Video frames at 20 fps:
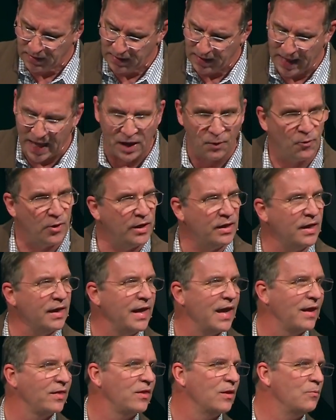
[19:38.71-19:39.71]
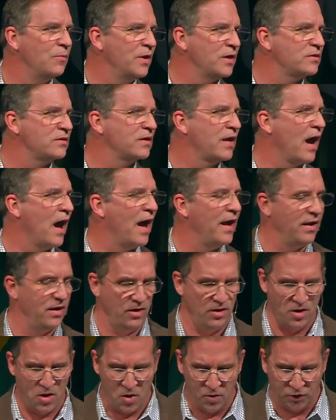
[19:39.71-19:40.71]
and we can get the
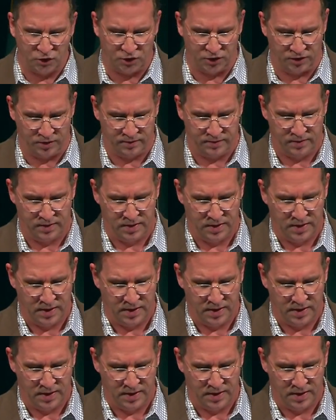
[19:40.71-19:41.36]
misguided notion